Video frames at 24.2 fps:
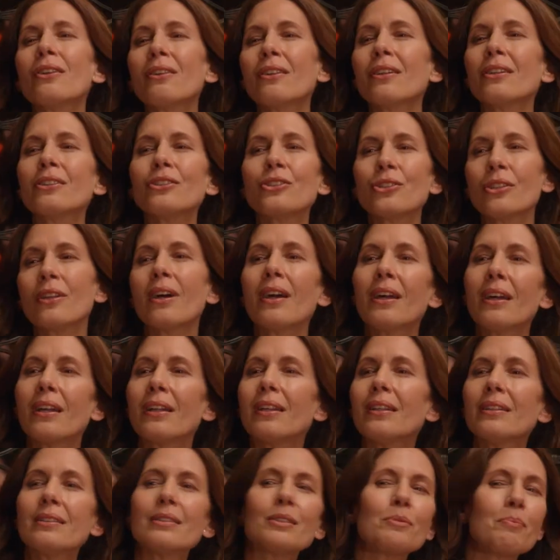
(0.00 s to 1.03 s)
to hear a
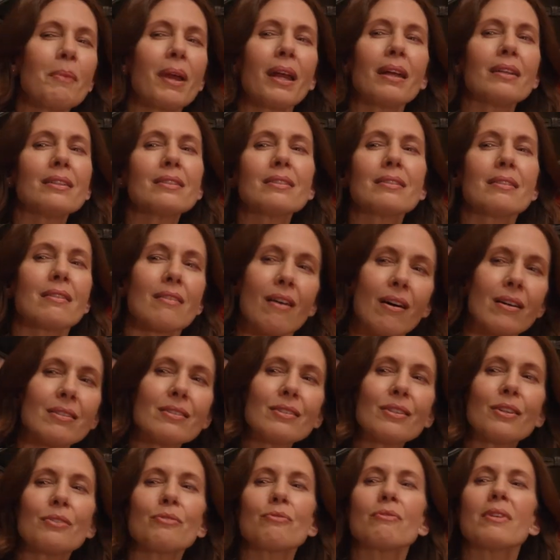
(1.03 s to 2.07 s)
childless man's
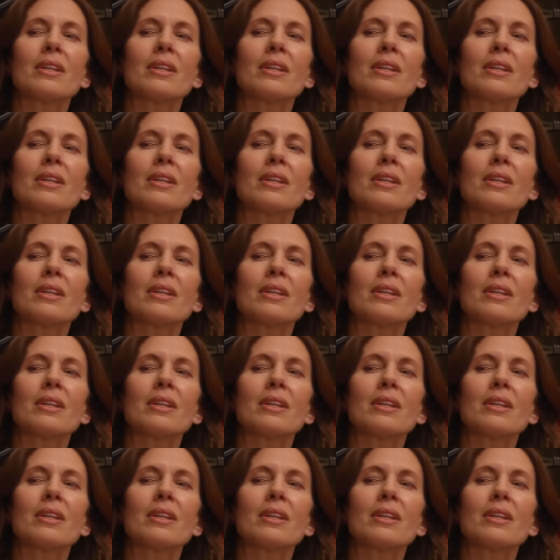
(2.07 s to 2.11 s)
thoughts on